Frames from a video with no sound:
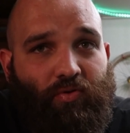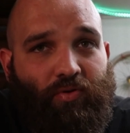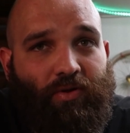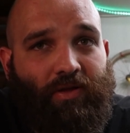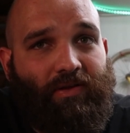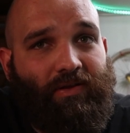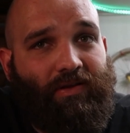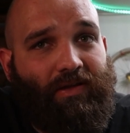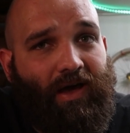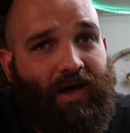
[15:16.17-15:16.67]
You
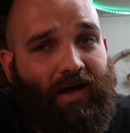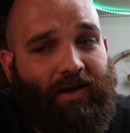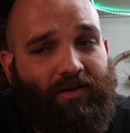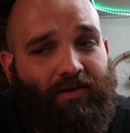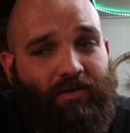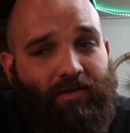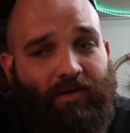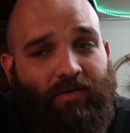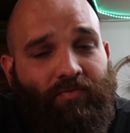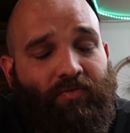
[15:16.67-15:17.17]
can
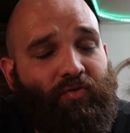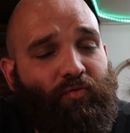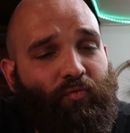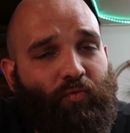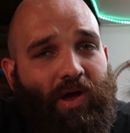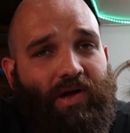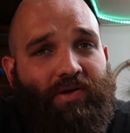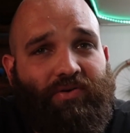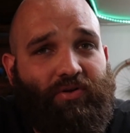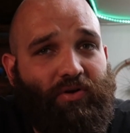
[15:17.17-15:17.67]
kind of, if you
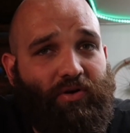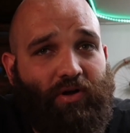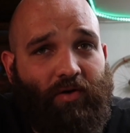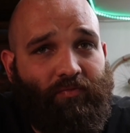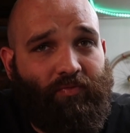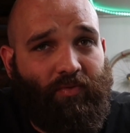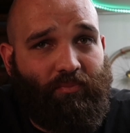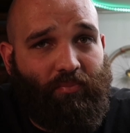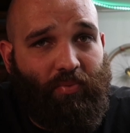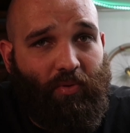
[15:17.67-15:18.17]
rounded
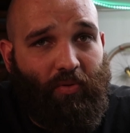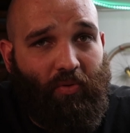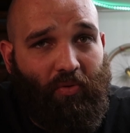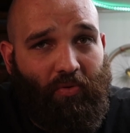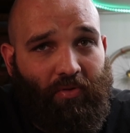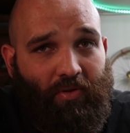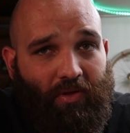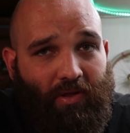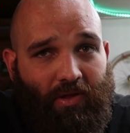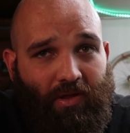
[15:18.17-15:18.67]
off a
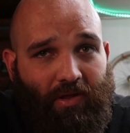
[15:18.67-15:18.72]
bolt,